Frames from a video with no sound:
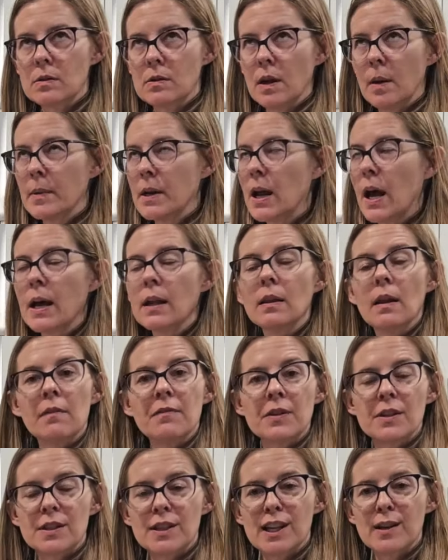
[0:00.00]
I
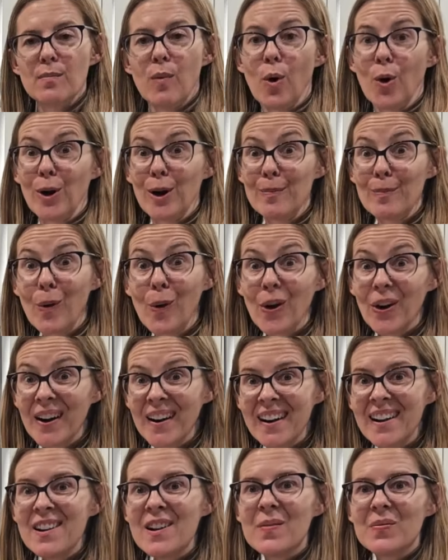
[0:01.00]
love this thing more and
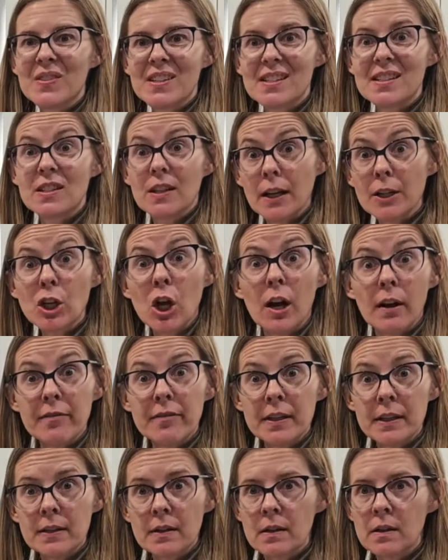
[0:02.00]
more, this Dutch
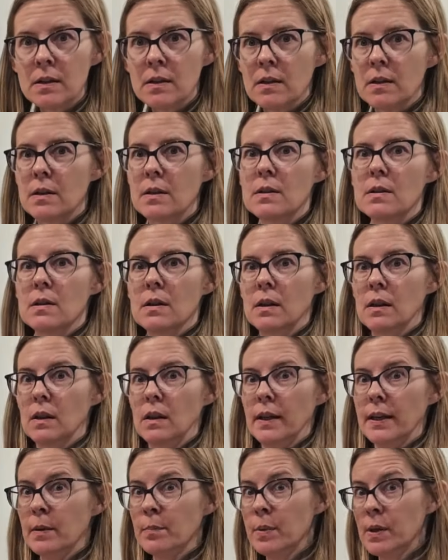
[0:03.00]
oven,
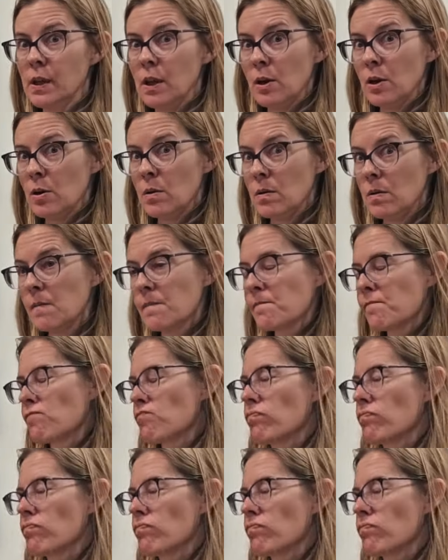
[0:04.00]
link below.